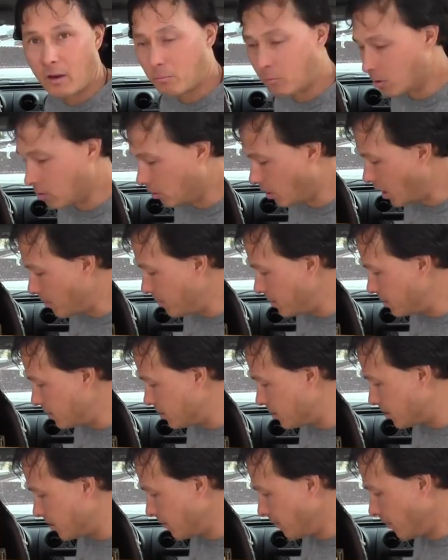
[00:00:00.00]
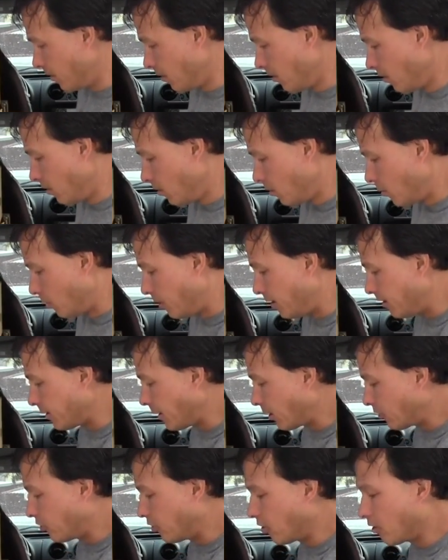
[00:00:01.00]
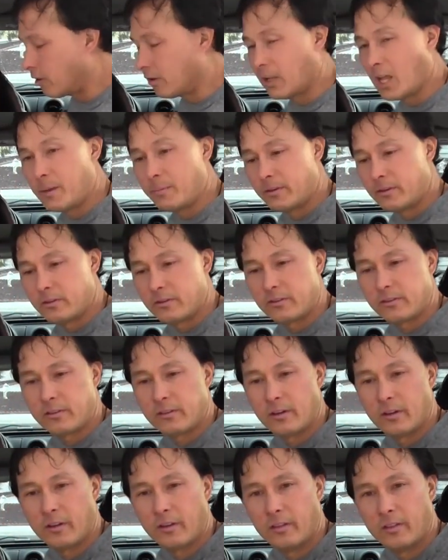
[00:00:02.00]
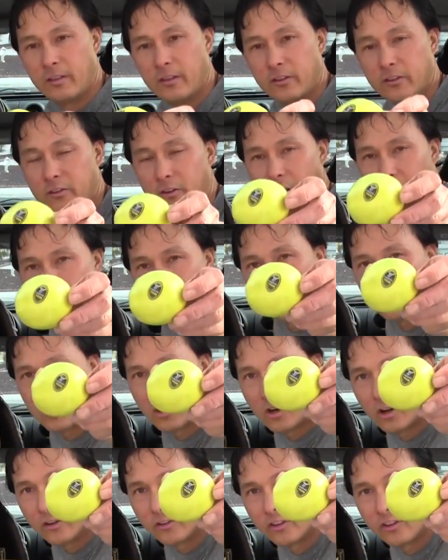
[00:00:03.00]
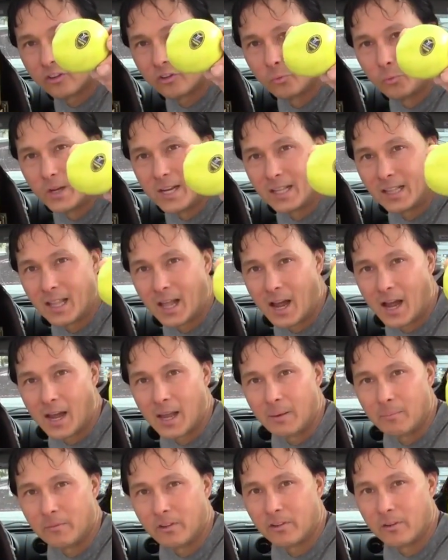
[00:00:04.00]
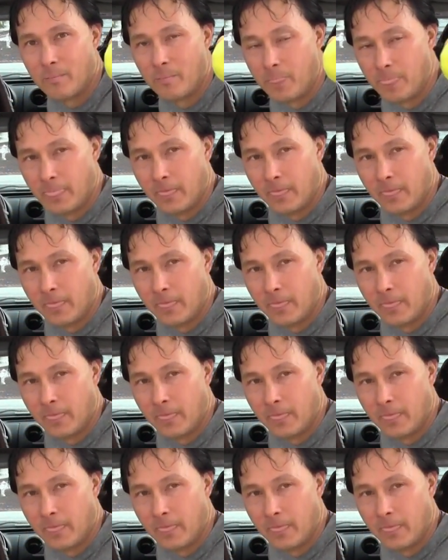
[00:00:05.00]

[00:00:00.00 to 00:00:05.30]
that more lemons? Well, these actually aren't lemons. These are actually called sweet limes.